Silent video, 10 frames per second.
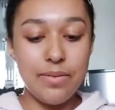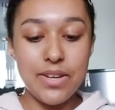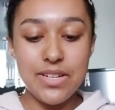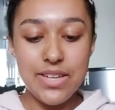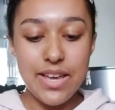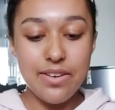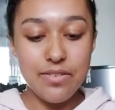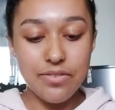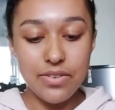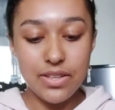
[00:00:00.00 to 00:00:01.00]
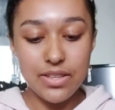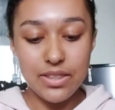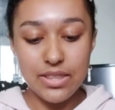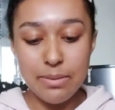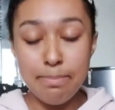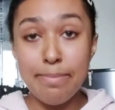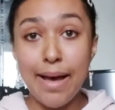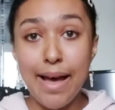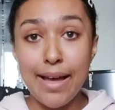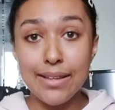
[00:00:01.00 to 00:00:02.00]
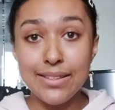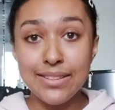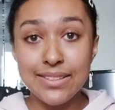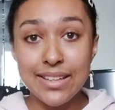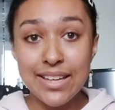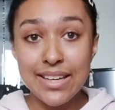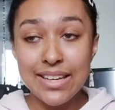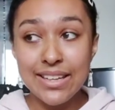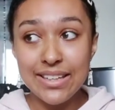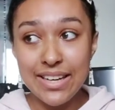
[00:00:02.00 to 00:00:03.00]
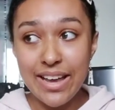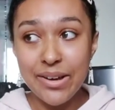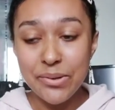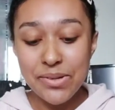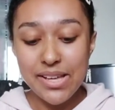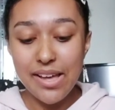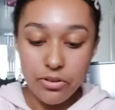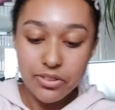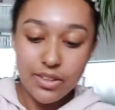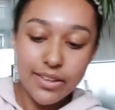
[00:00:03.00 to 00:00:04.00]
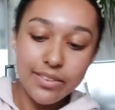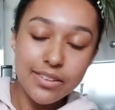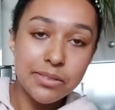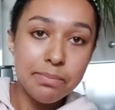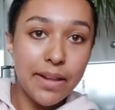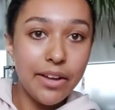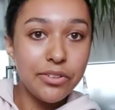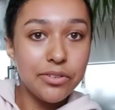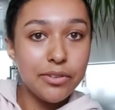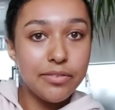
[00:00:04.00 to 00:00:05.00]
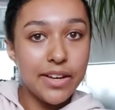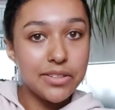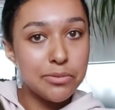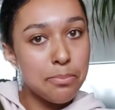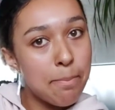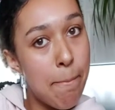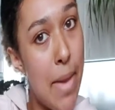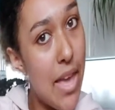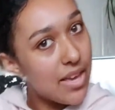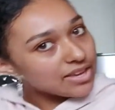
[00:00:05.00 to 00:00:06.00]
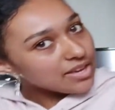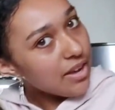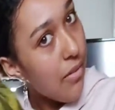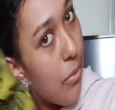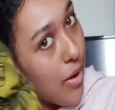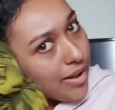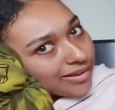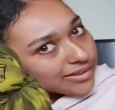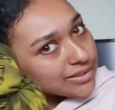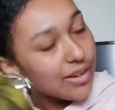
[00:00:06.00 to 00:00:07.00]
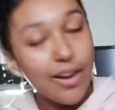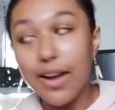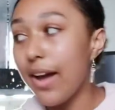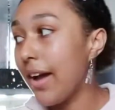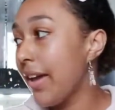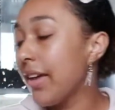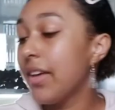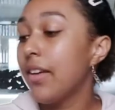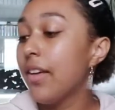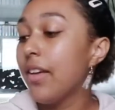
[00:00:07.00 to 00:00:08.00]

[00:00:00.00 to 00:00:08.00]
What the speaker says: gonna take off the bands now. Looks like the splatter effect may have worked. I